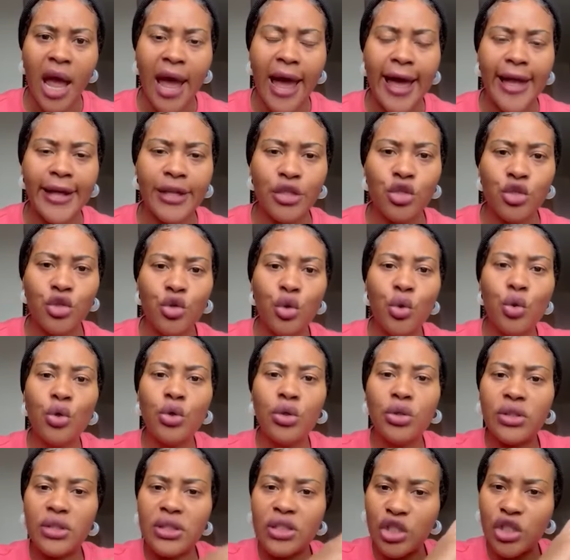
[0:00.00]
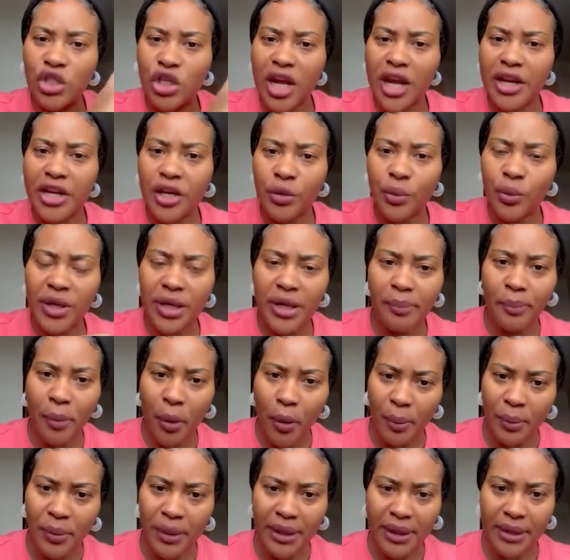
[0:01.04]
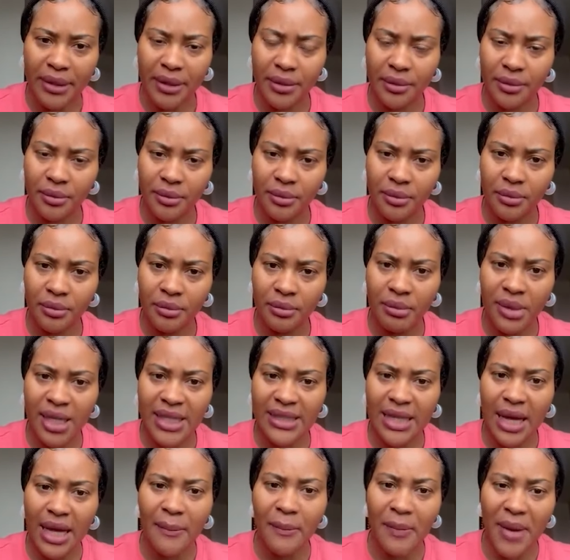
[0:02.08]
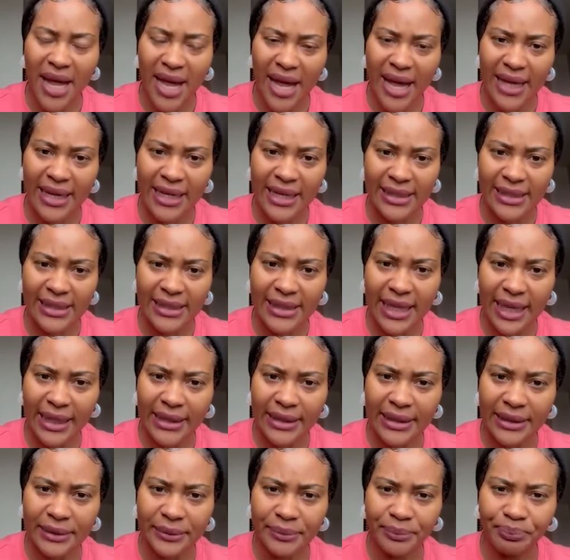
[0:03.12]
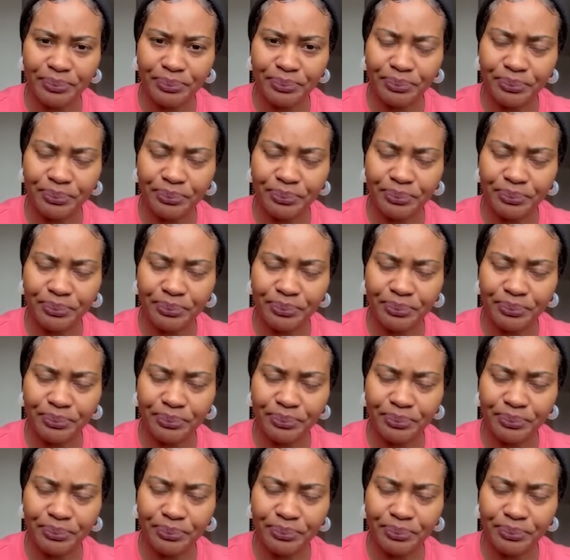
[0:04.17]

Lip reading: And you shared it with the public, based on my understanding.